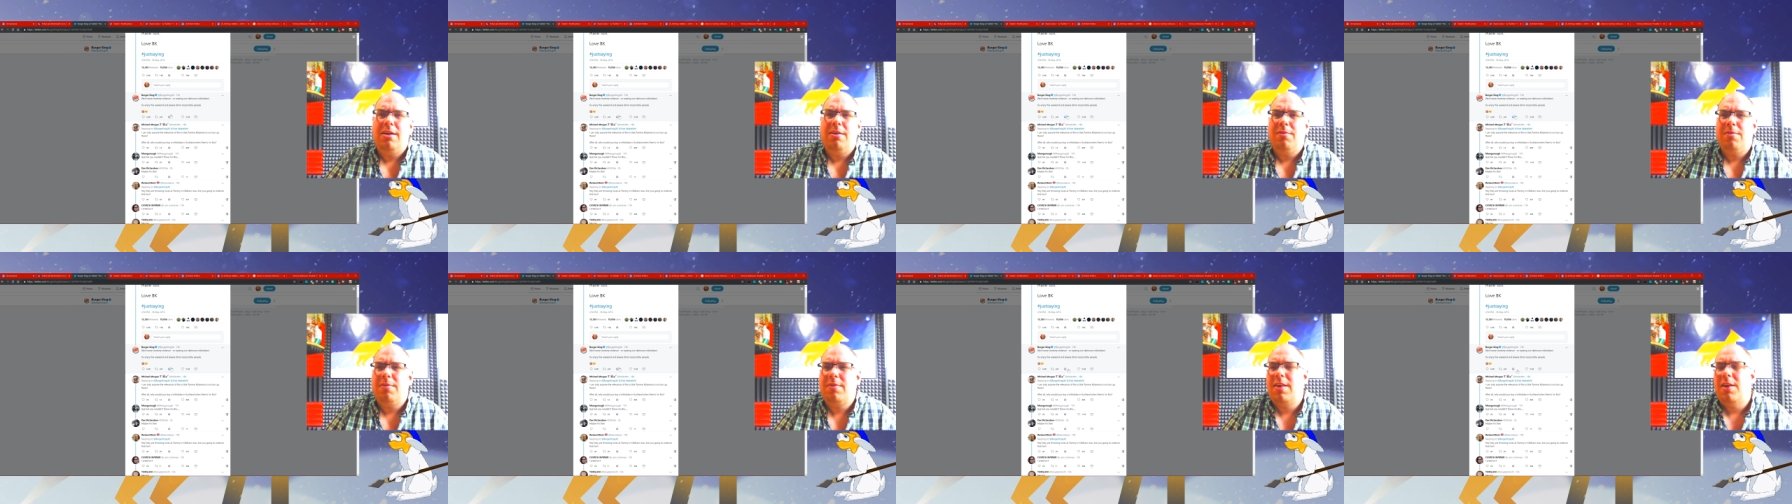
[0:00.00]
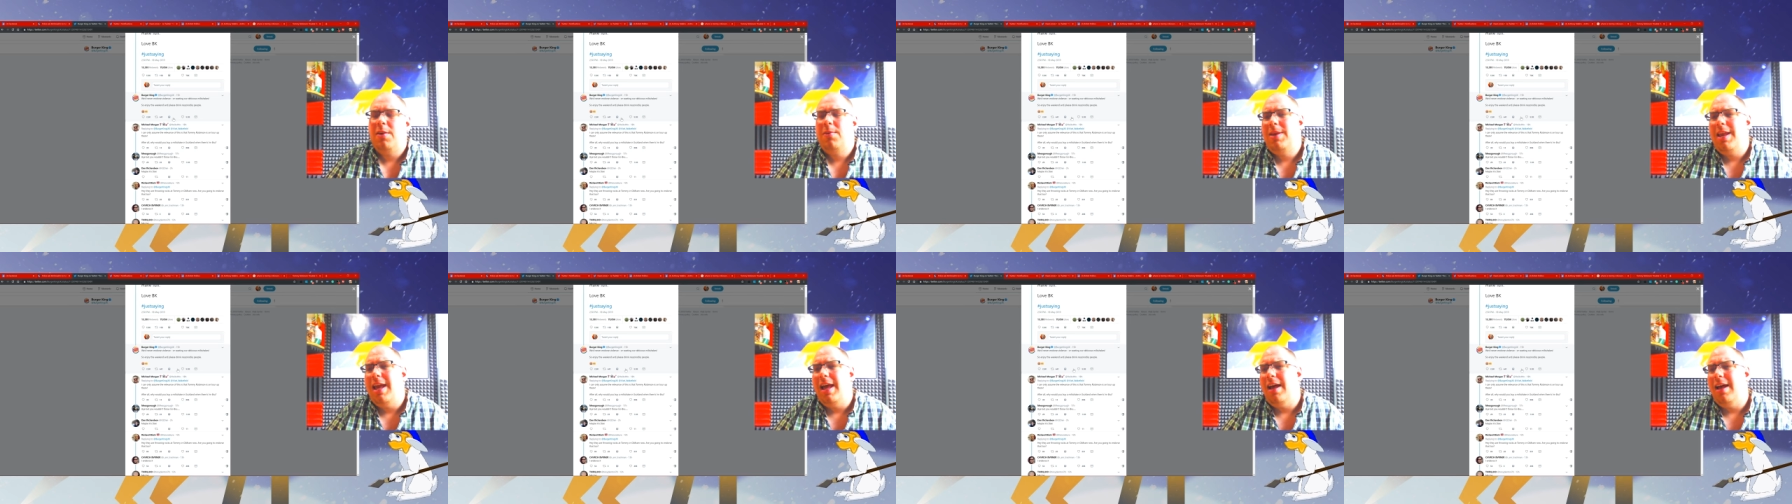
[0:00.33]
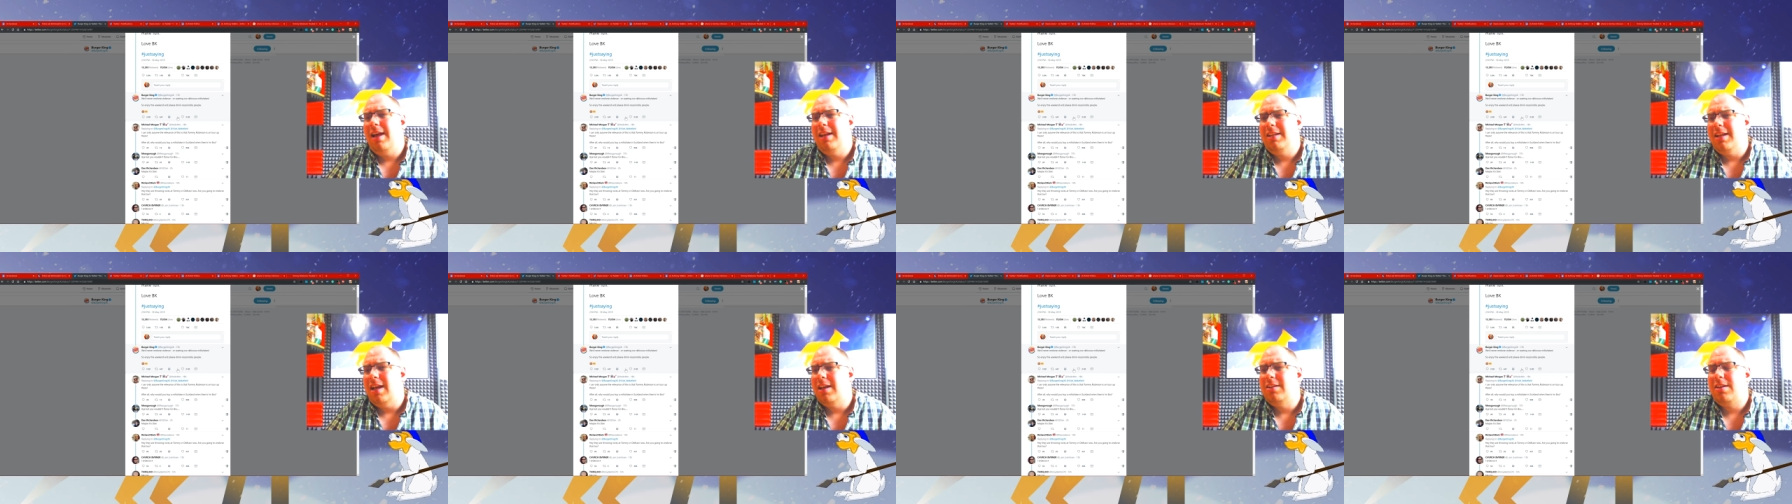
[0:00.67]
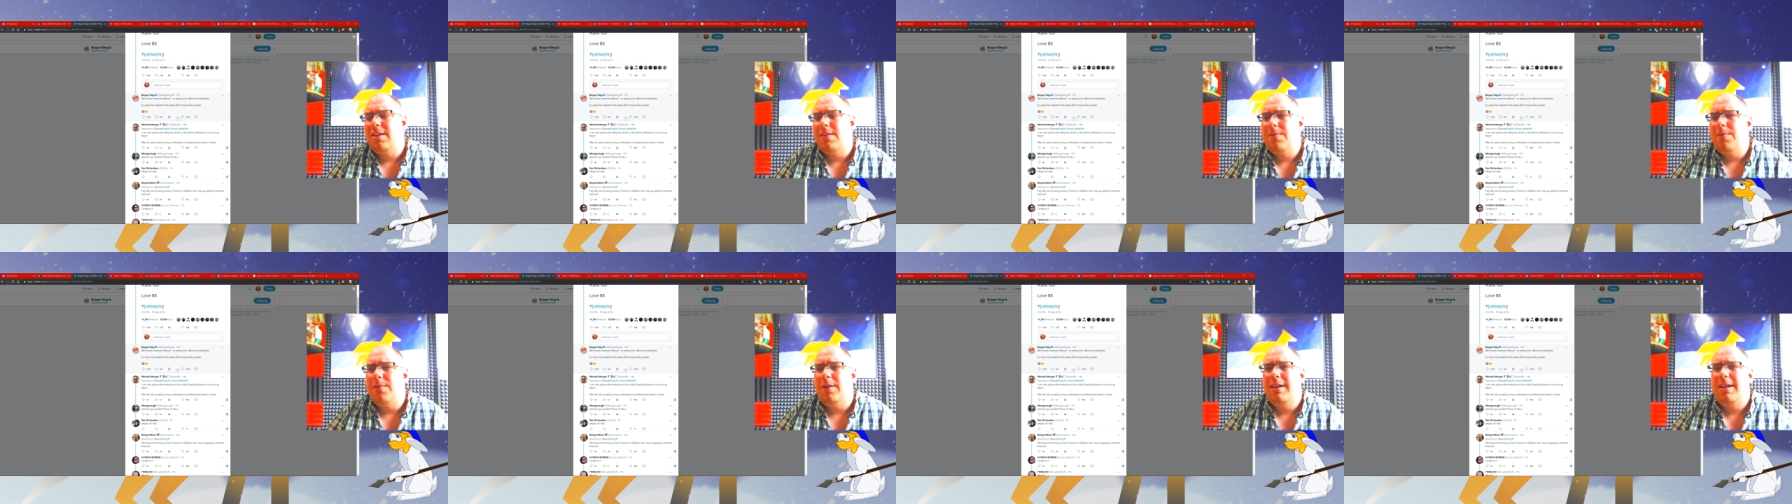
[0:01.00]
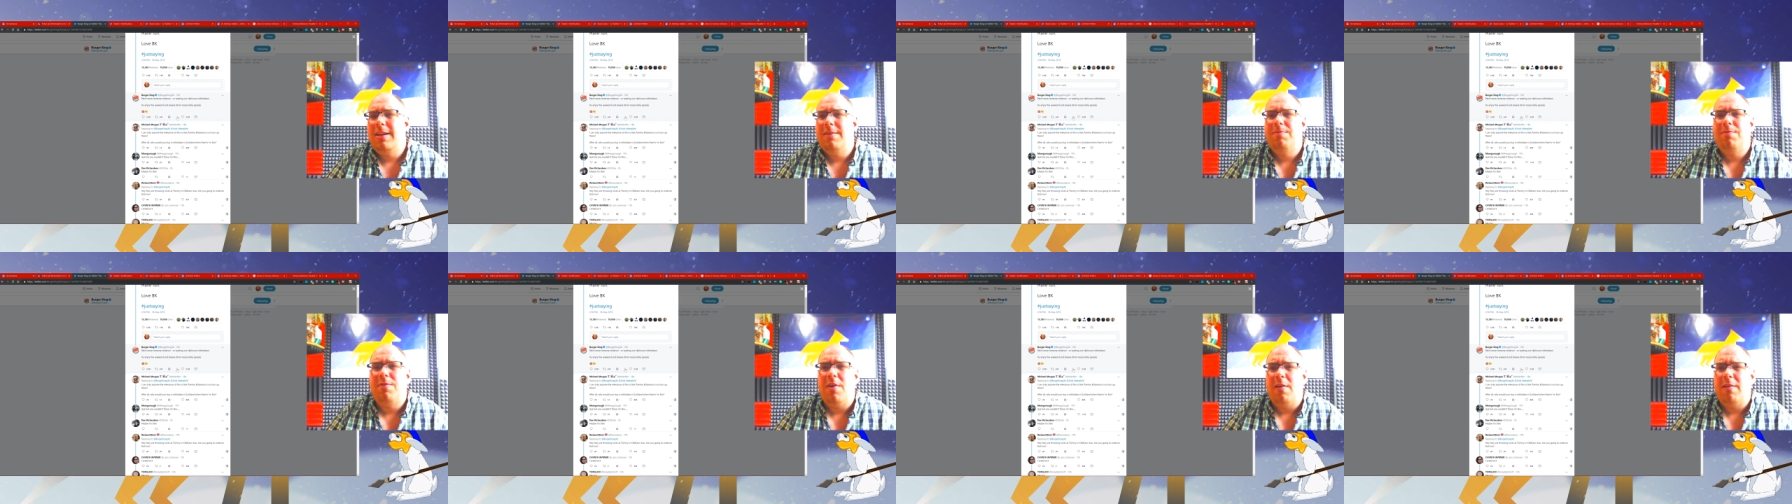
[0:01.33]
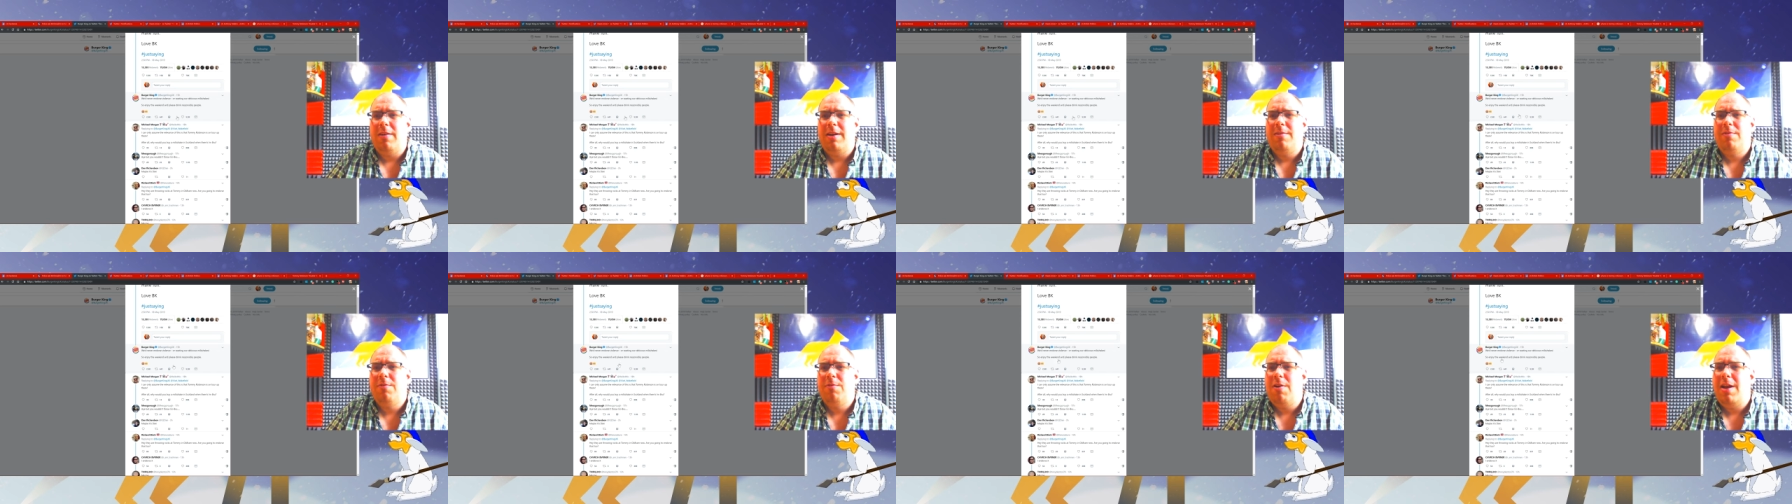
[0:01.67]
So yeah, I, I just find it
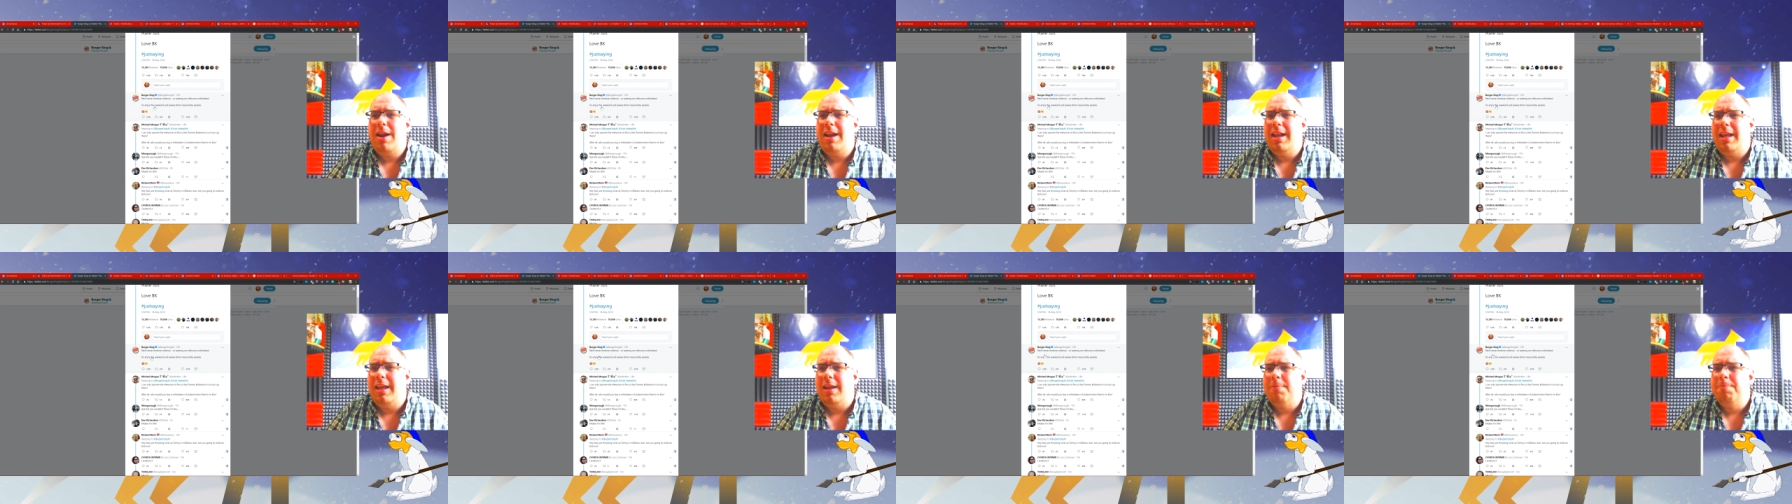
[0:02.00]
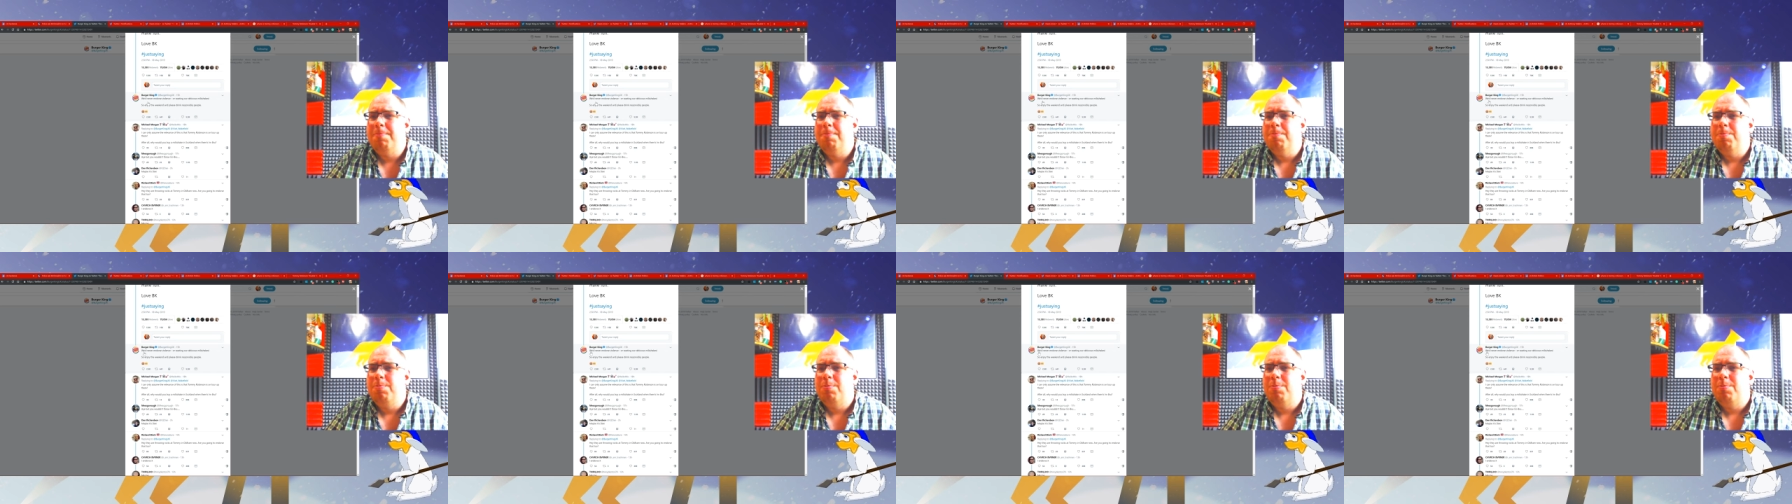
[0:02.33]
very threatening.